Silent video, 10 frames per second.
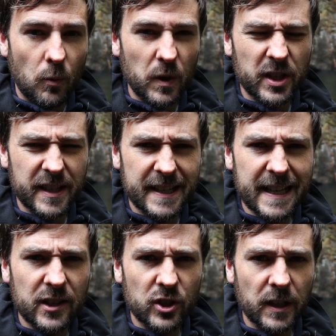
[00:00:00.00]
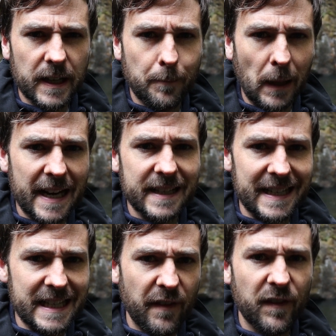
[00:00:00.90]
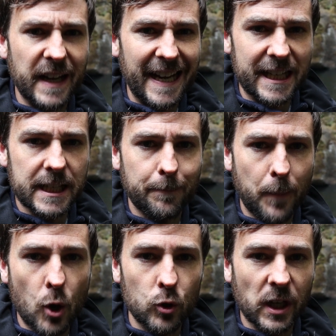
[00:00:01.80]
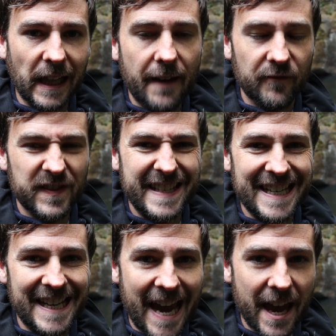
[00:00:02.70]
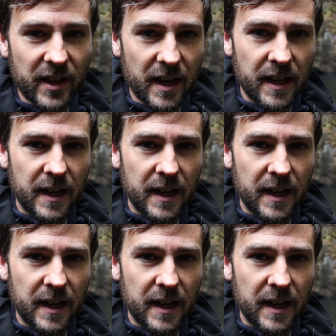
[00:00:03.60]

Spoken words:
which is essentially blending different exposure lengths together